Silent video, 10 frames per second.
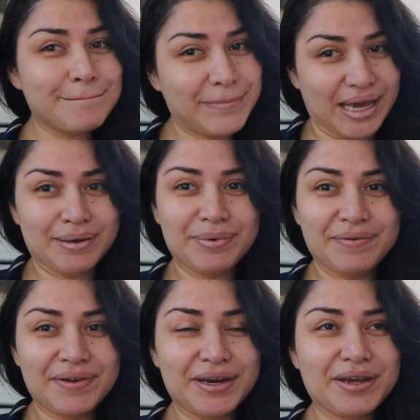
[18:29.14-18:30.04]
baby
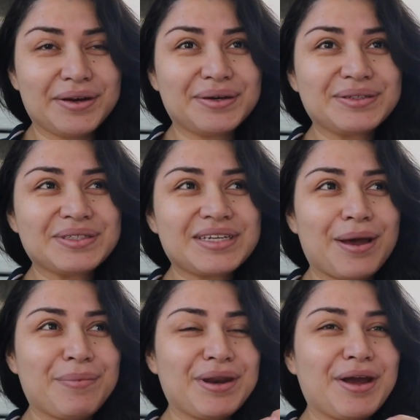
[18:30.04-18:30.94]
videos
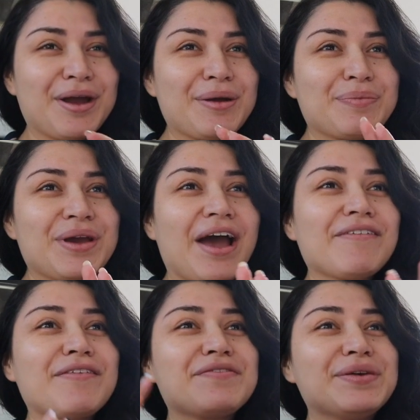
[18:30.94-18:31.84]
coming up. We
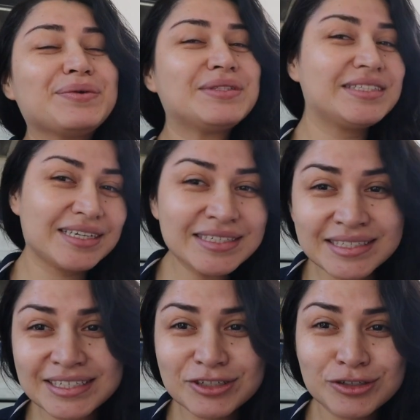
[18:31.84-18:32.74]
have a few
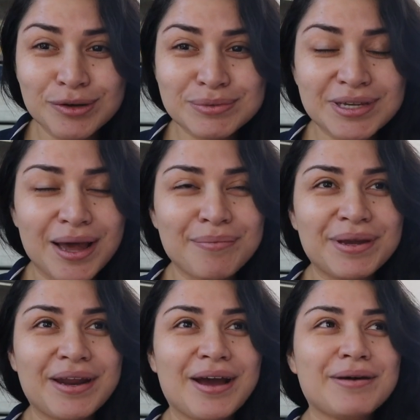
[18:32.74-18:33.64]
Disney trips
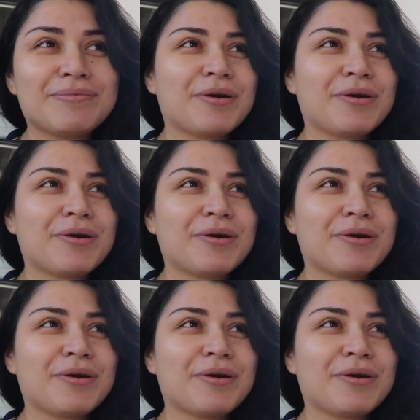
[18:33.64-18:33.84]
coming up.